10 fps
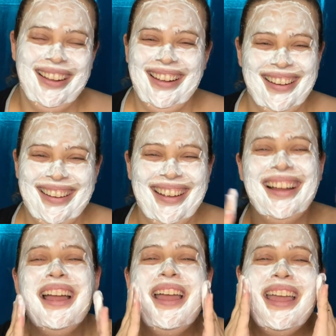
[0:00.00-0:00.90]

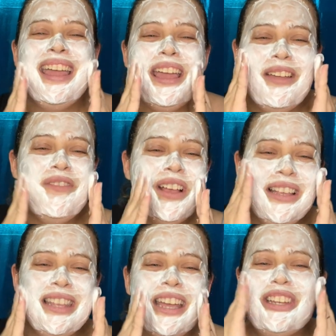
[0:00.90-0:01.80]
it
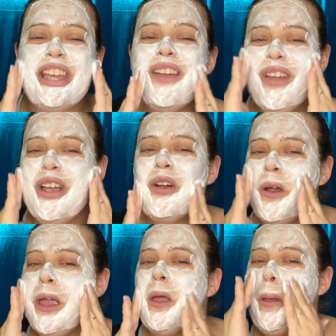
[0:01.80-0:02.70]
feels like shaving
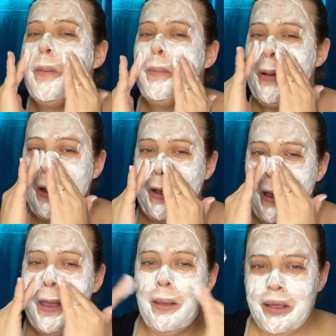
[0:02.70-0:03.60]
cream.
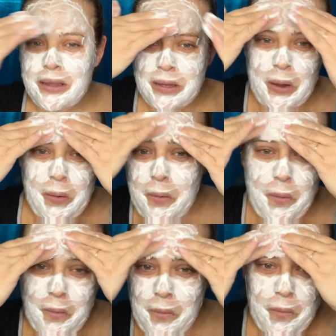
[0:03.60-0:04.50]
So,
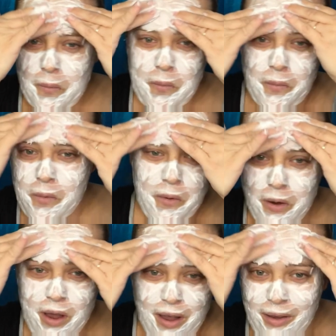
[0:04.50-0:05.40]

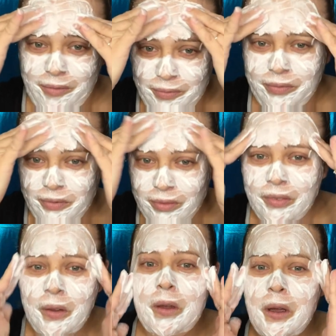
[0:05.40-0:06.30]
all
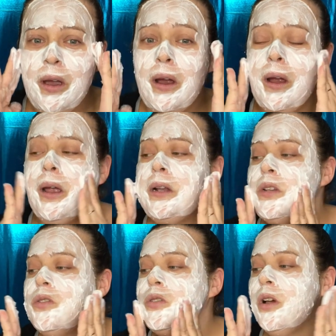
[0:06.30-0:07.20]

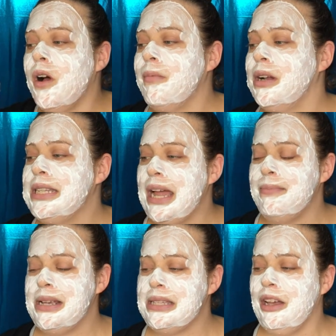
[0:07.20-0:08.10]
right. So I'm going to
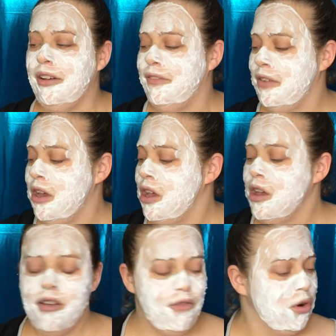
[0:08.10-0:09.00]
time myself
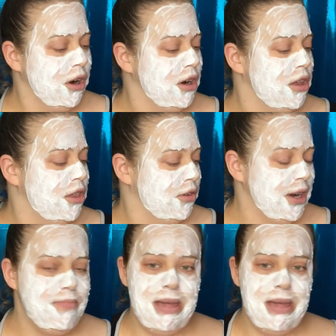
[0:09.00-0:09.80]
for three